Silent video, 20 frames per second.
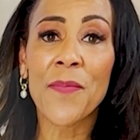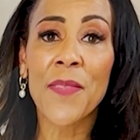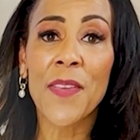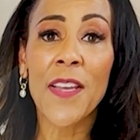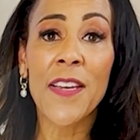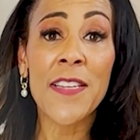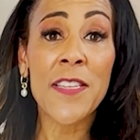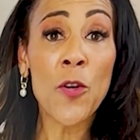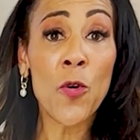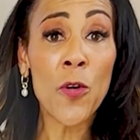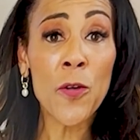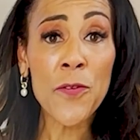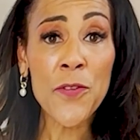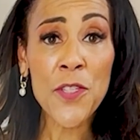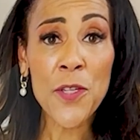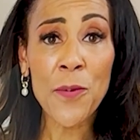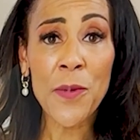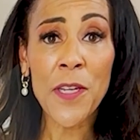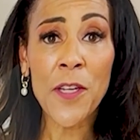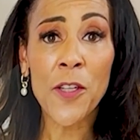It
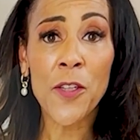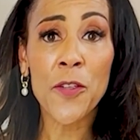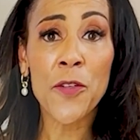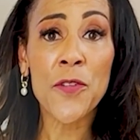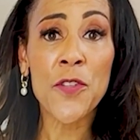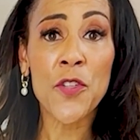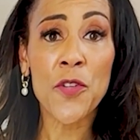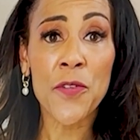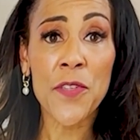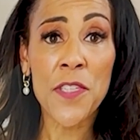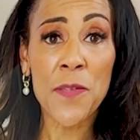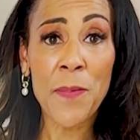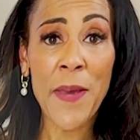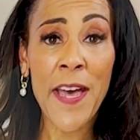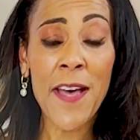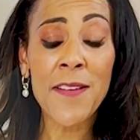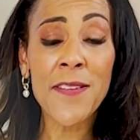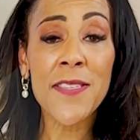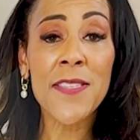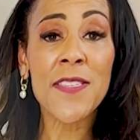also includes your
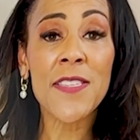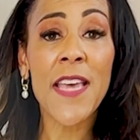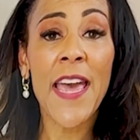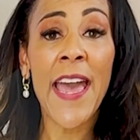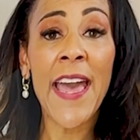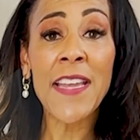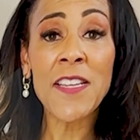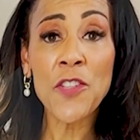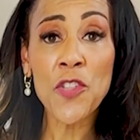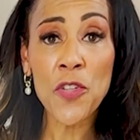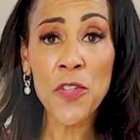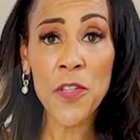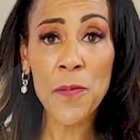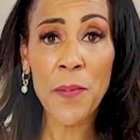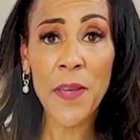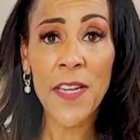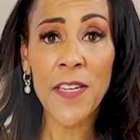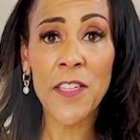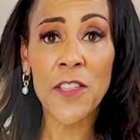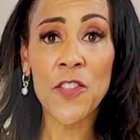spouse and your
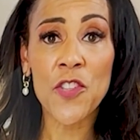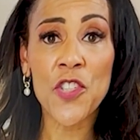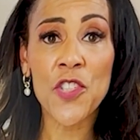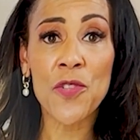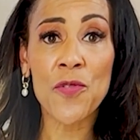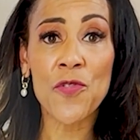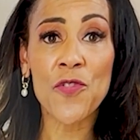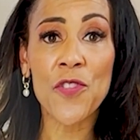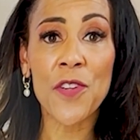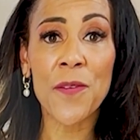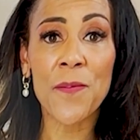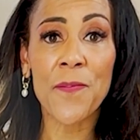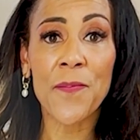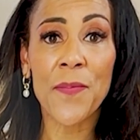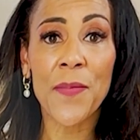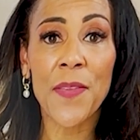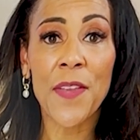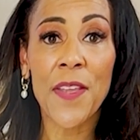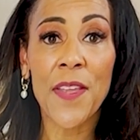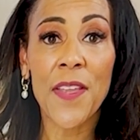dependent children.
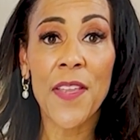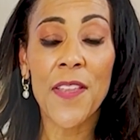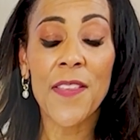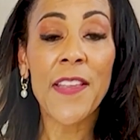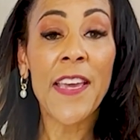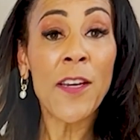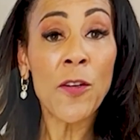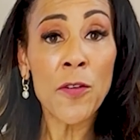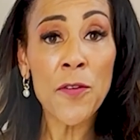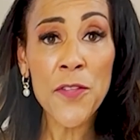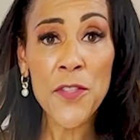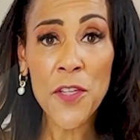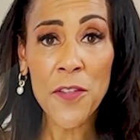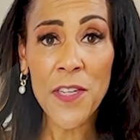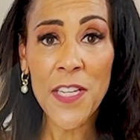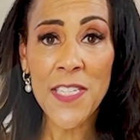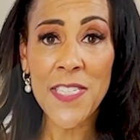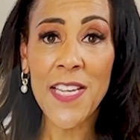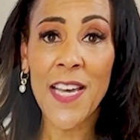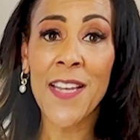They also
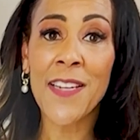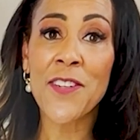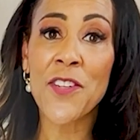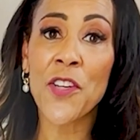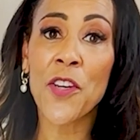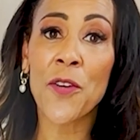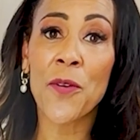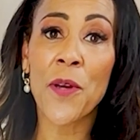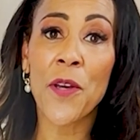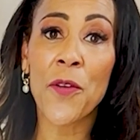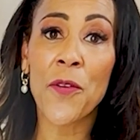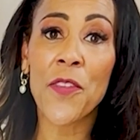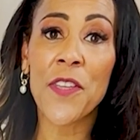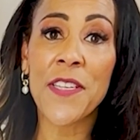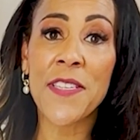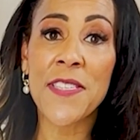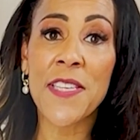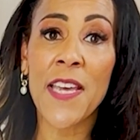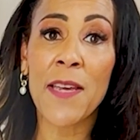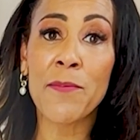need to undergo health
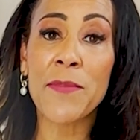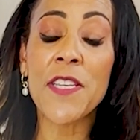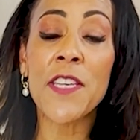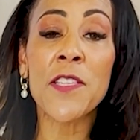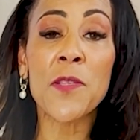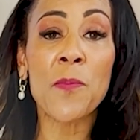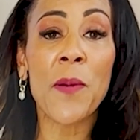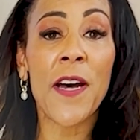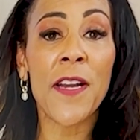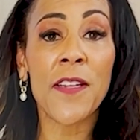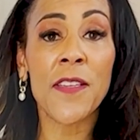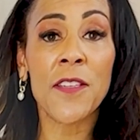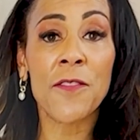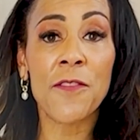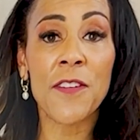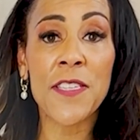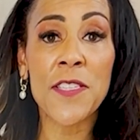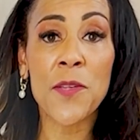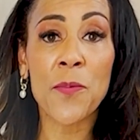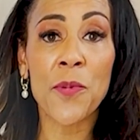exams as part of the
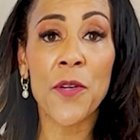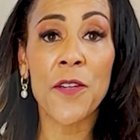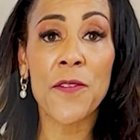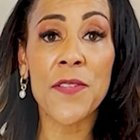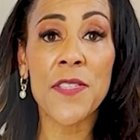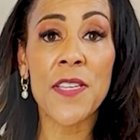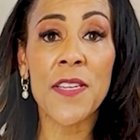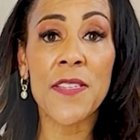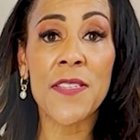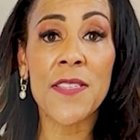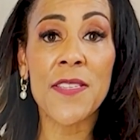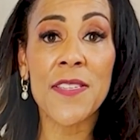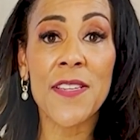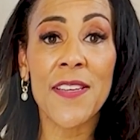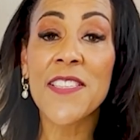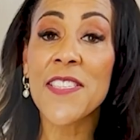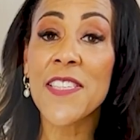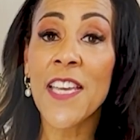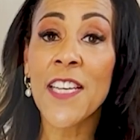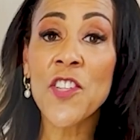visa process.
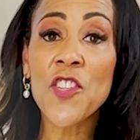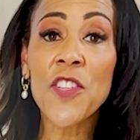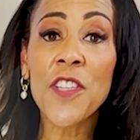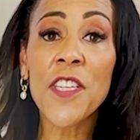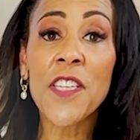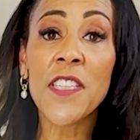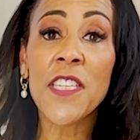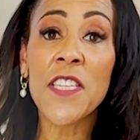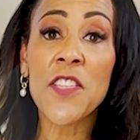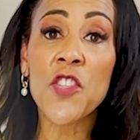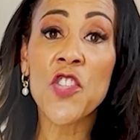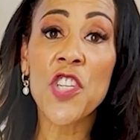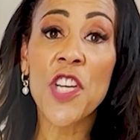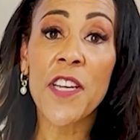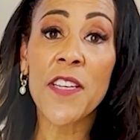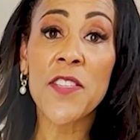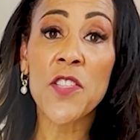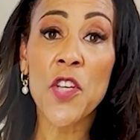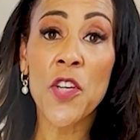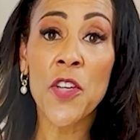Scheduling these
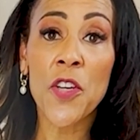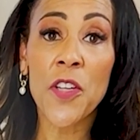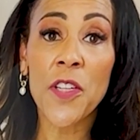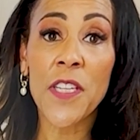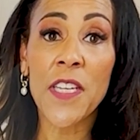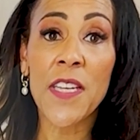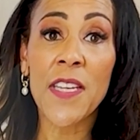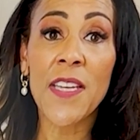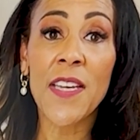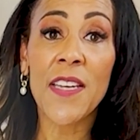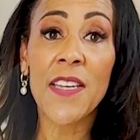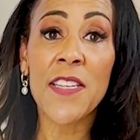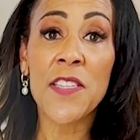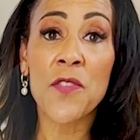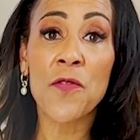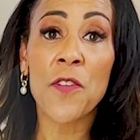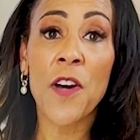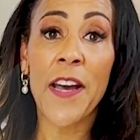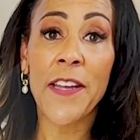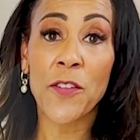checks early is
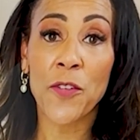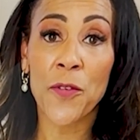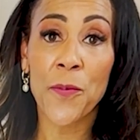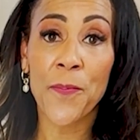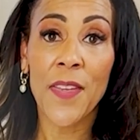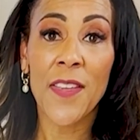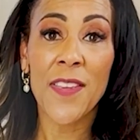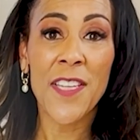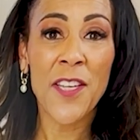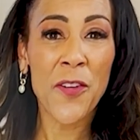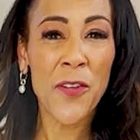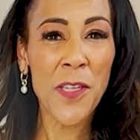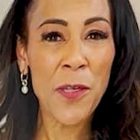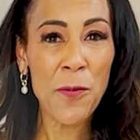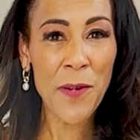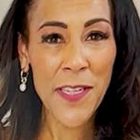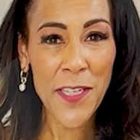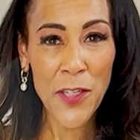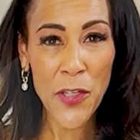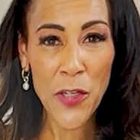vital. The only
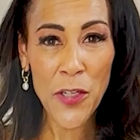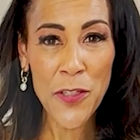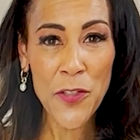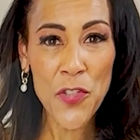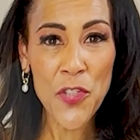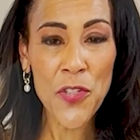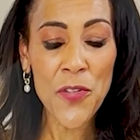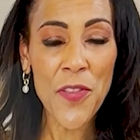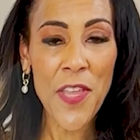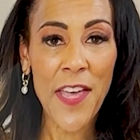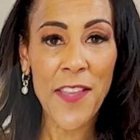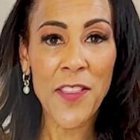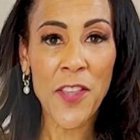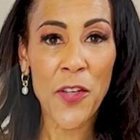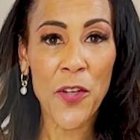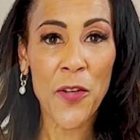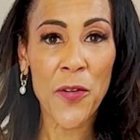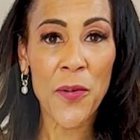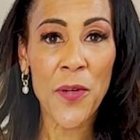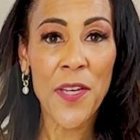you can do that,
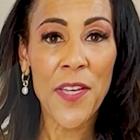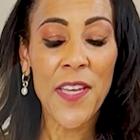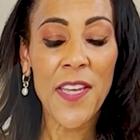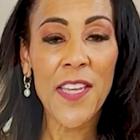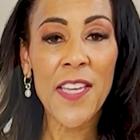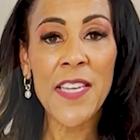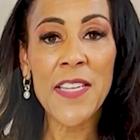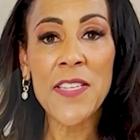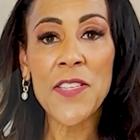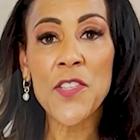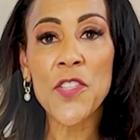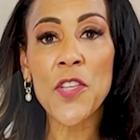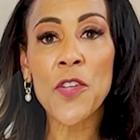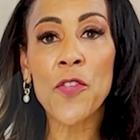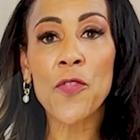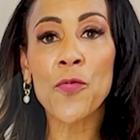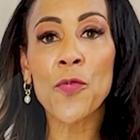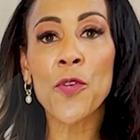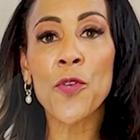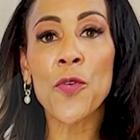though, is
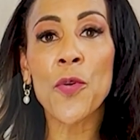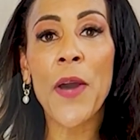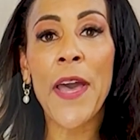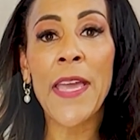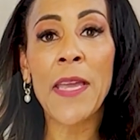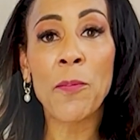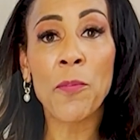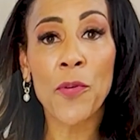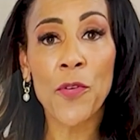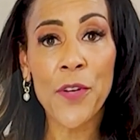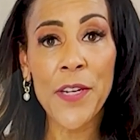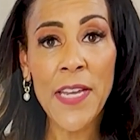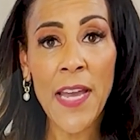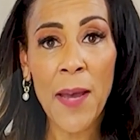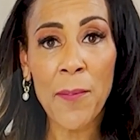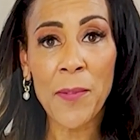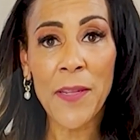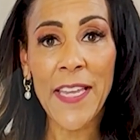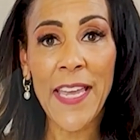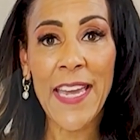through a
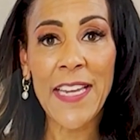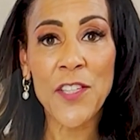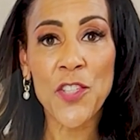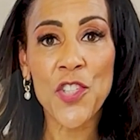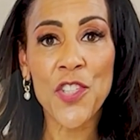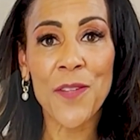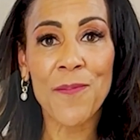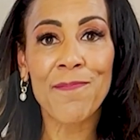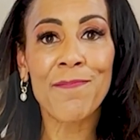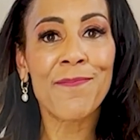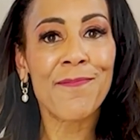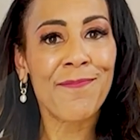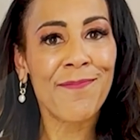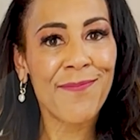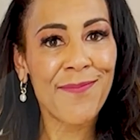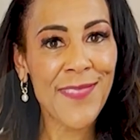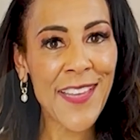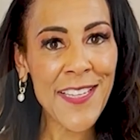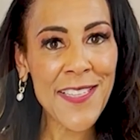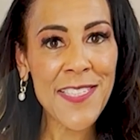pre-application.
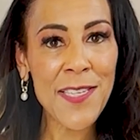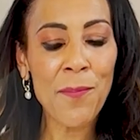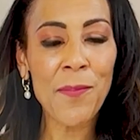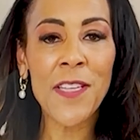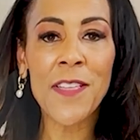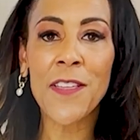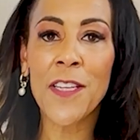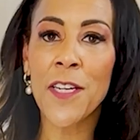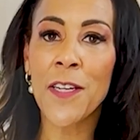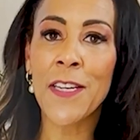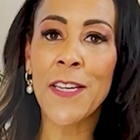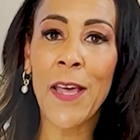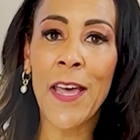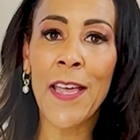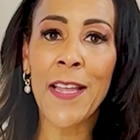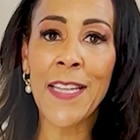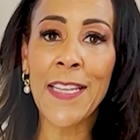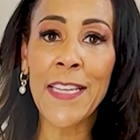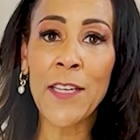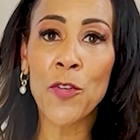That's something that
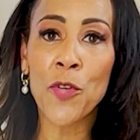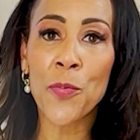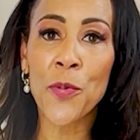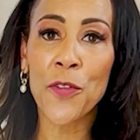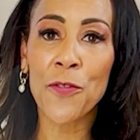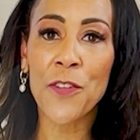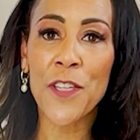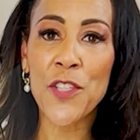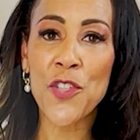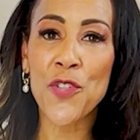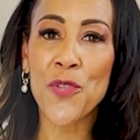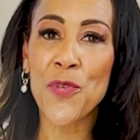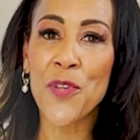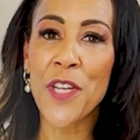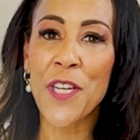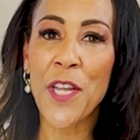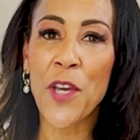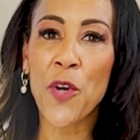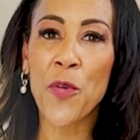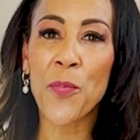a legal professional
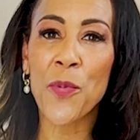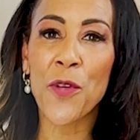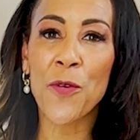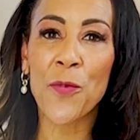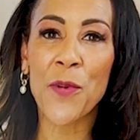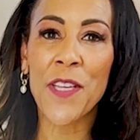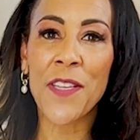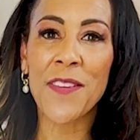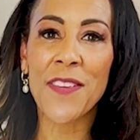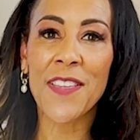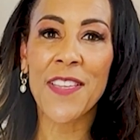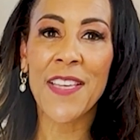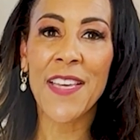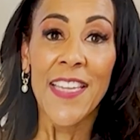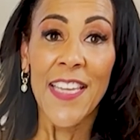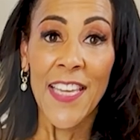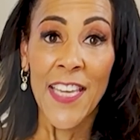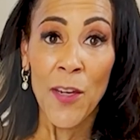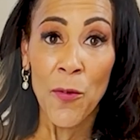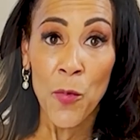can help you with.
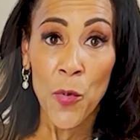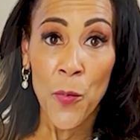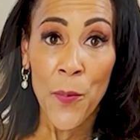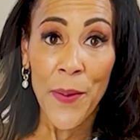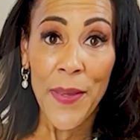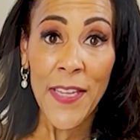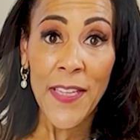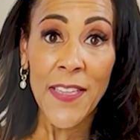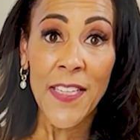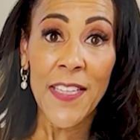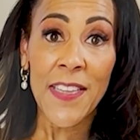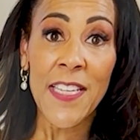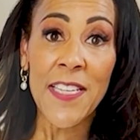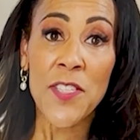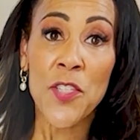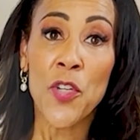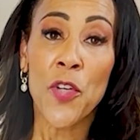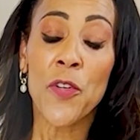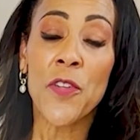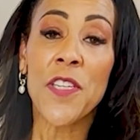It will mean that there's
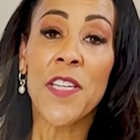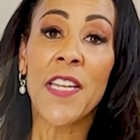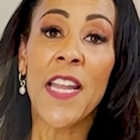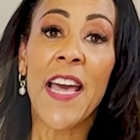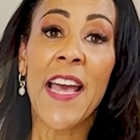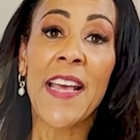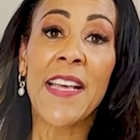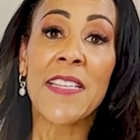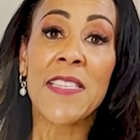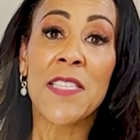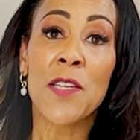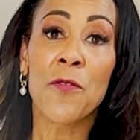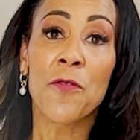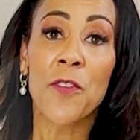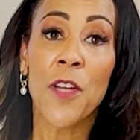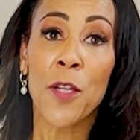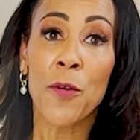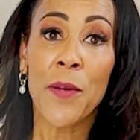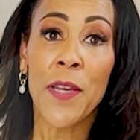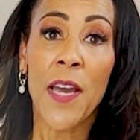no delays in
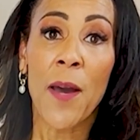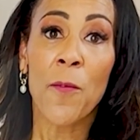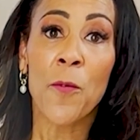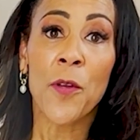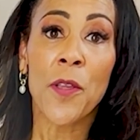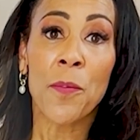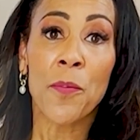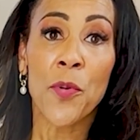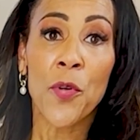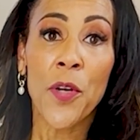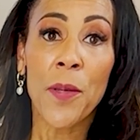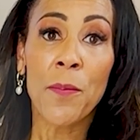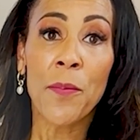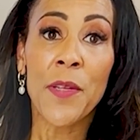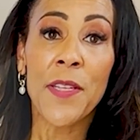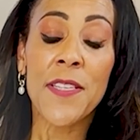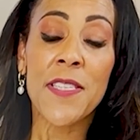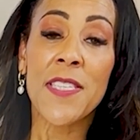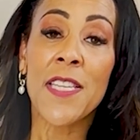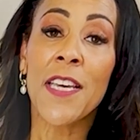following up with
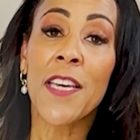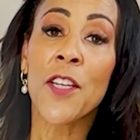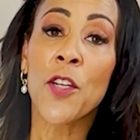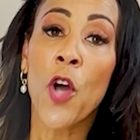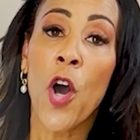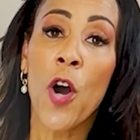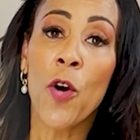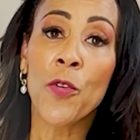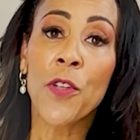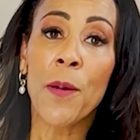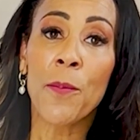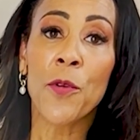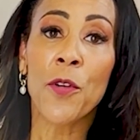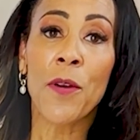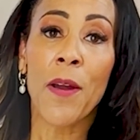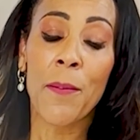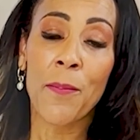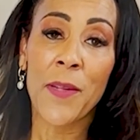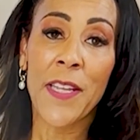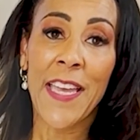appointments that can hold up your
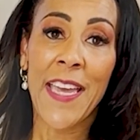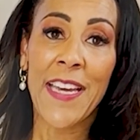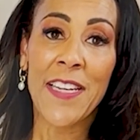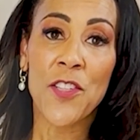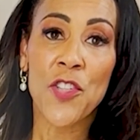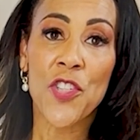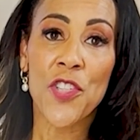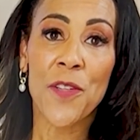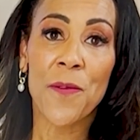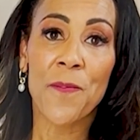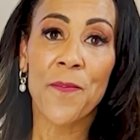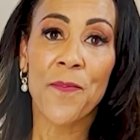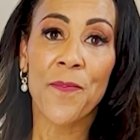application.